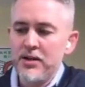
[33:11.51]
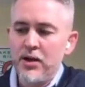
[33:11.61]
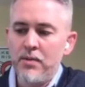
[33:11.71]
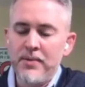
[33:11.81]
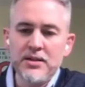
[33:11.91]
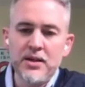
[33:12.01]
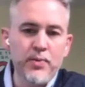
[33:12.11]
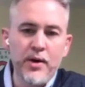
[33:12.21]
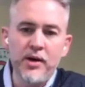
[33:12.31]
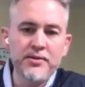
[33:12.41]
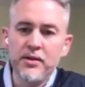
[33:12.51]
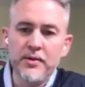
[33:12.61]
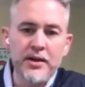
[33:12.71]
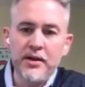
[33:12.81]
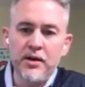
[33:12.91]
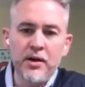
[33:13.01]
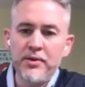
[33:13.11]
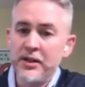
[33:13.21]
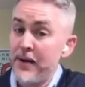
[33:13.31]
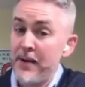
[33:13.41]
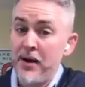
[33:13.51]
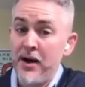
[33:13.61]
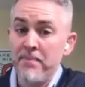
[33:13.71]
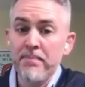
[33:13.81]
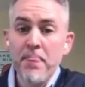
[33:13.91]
in business, we all deal with it, things pop up